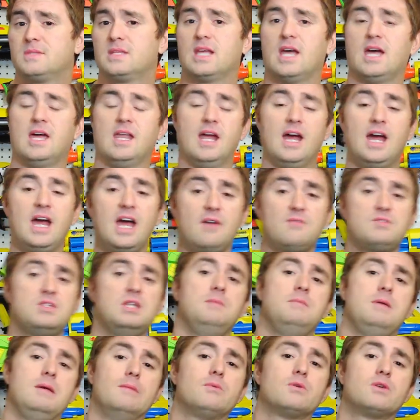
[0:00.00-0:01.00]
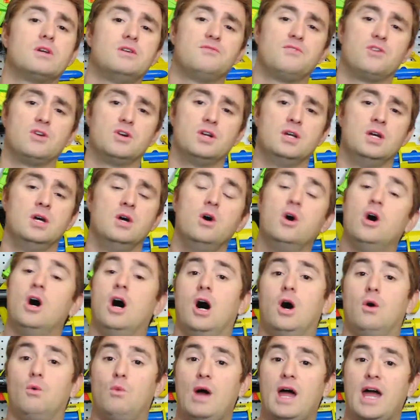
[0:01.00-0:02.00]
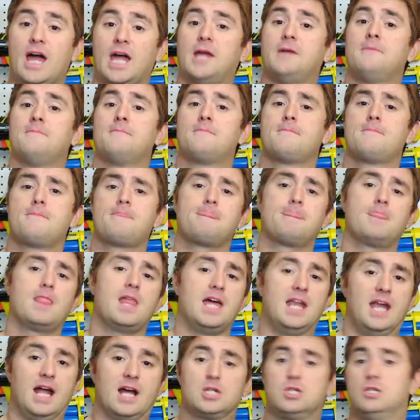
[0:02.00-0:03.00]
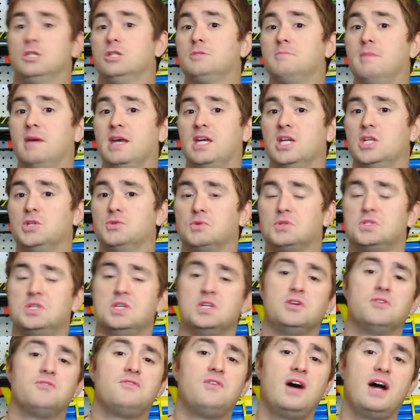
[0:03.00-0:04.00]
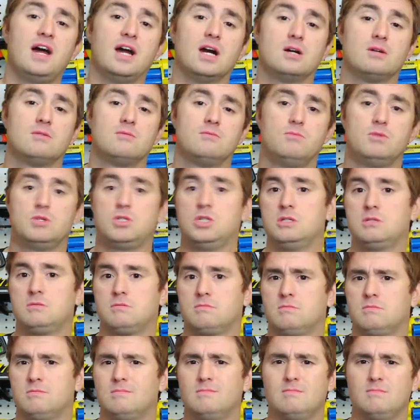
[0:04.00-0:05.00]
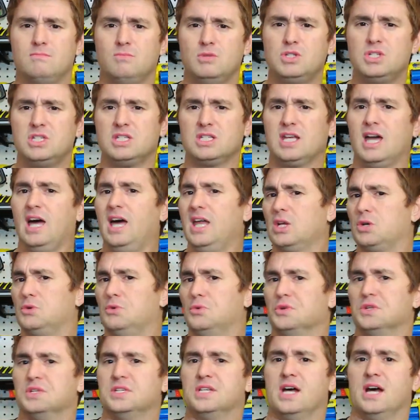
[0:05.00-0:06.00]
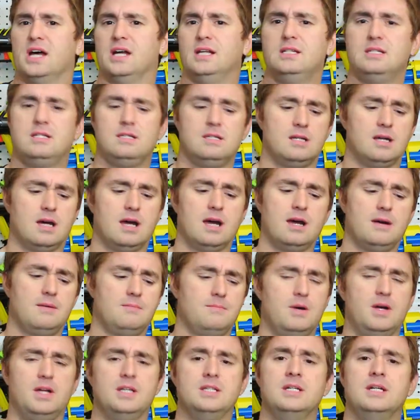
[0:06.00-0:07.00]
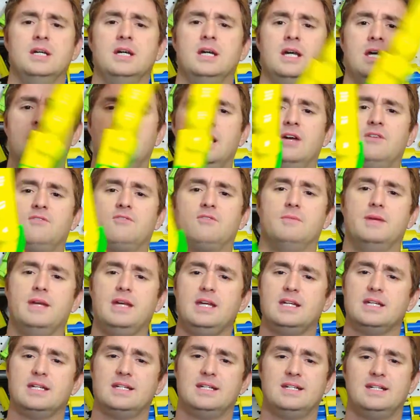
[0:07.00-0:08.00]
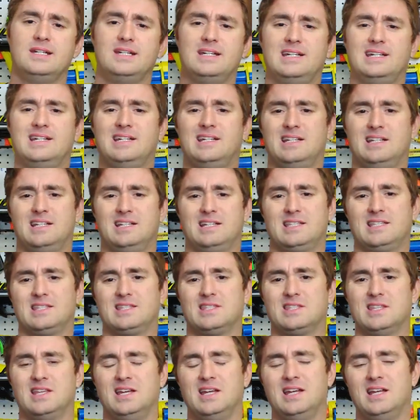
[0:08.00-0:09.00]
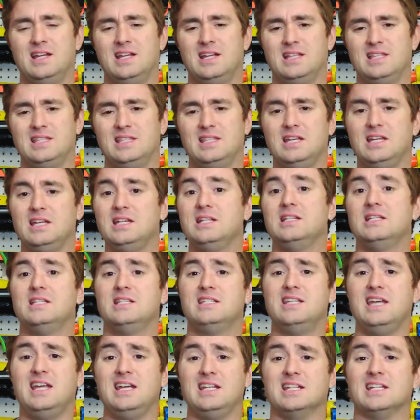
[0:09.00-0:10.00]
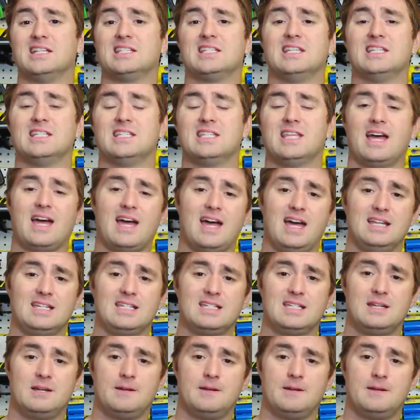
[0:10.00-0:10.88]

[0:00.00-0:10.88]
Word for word: And I have seen people convert it away and actually just make it into a single fire, which is a kind of cool design, but for me, the neatness is that